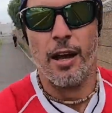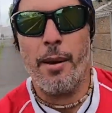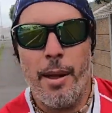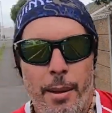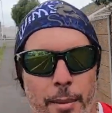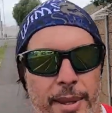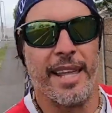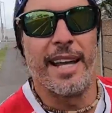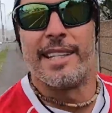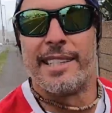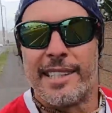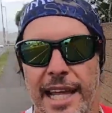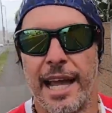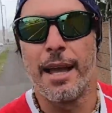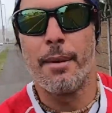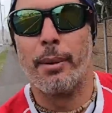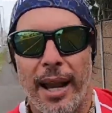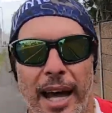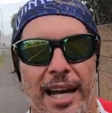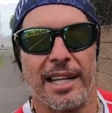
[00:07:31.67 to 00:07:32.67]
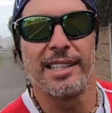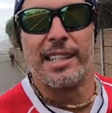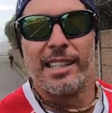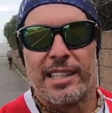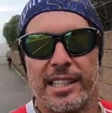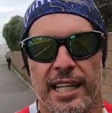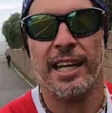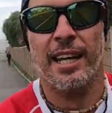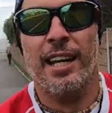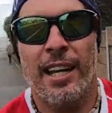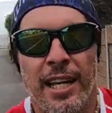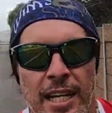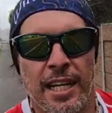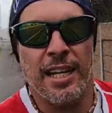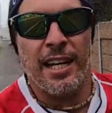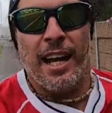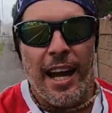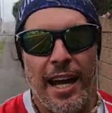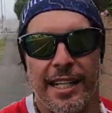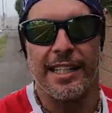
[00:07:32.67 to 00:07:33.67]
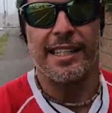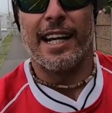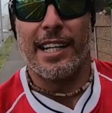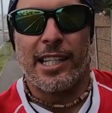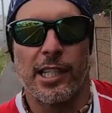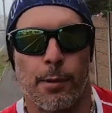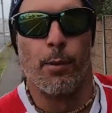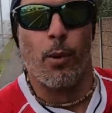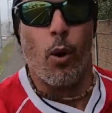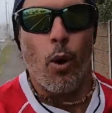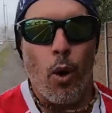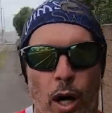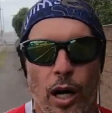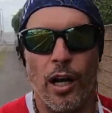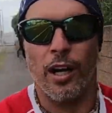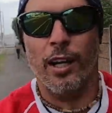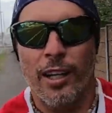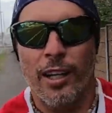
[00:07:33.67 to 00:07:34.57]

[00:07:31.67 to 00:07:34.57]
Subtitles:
maybe that stabilizes a touch more.